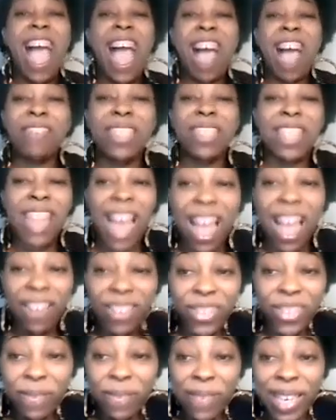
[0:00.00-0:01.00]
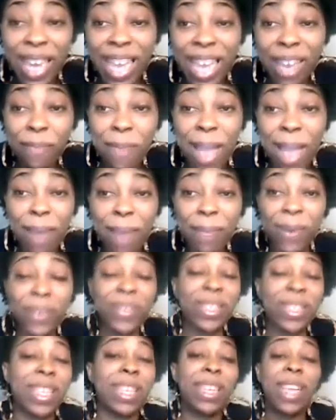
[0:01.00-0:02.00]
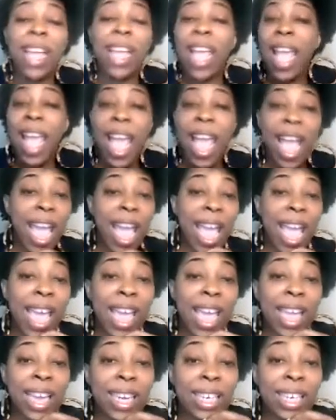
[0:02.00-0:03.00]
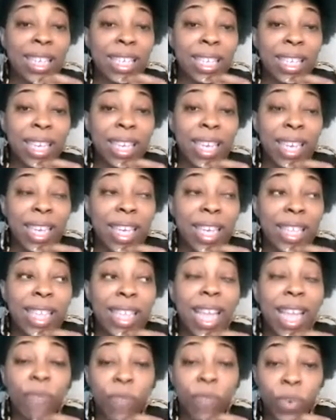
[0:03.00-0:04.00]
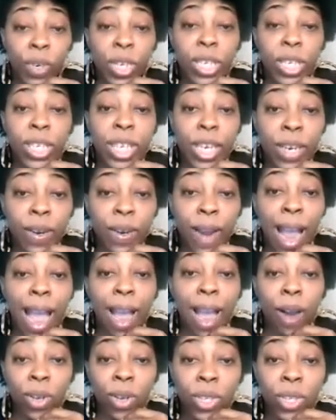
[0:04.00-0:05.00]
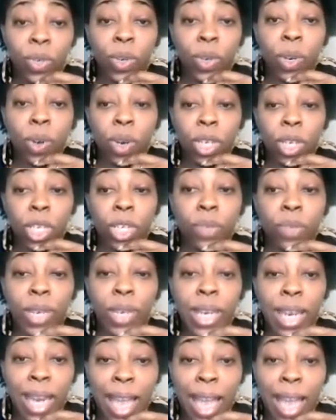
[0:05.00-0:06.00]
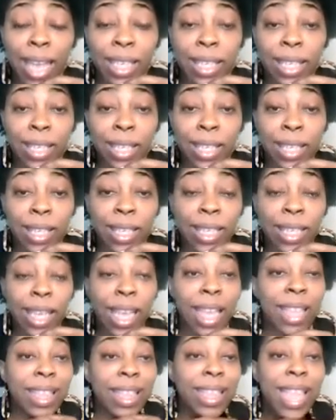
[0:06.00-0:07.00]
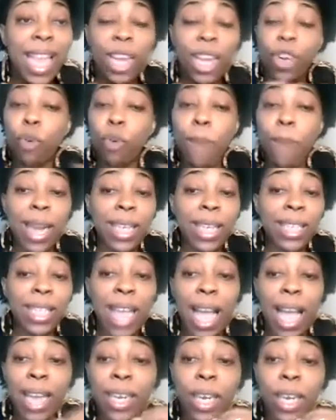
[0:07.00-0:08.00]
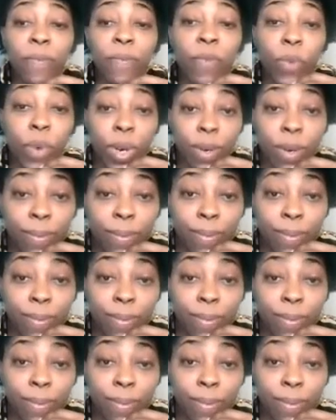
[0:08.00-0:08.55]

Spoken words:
I was live streaming like a mad person. And that first year, I also launched 3 classes that nobody signed up for.